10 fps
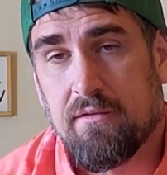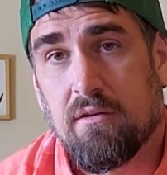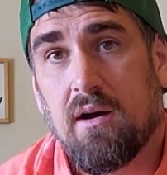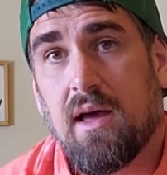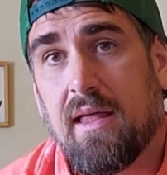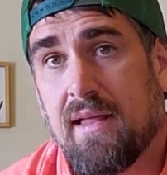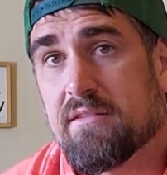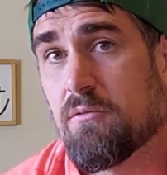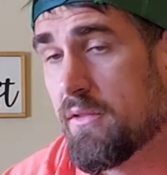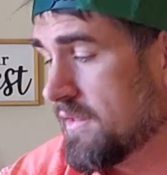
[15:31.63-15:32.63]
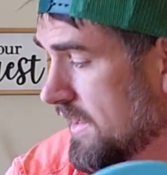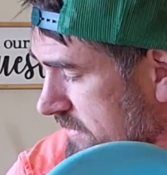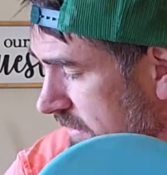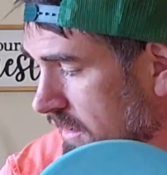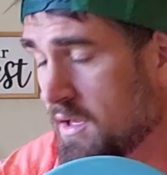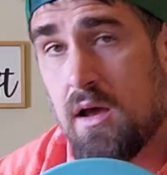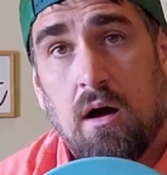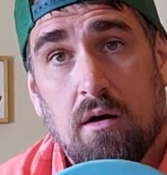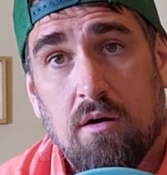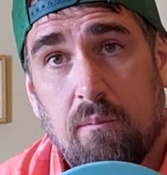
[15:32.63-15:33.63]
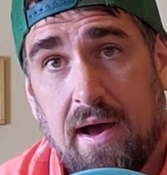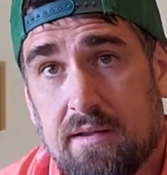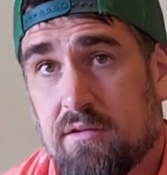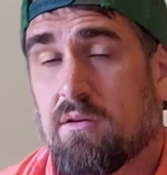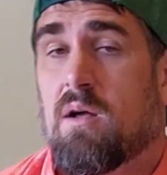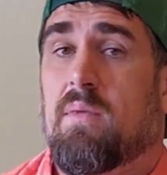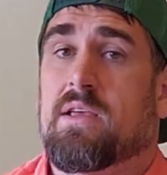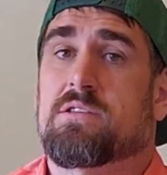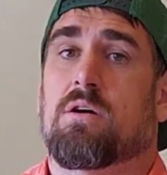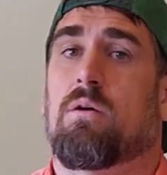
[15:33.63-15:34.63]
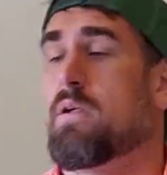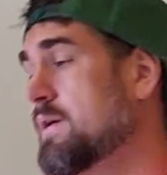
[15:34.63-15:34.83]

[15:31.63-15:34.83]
So that's one thing I'll go back to on my zone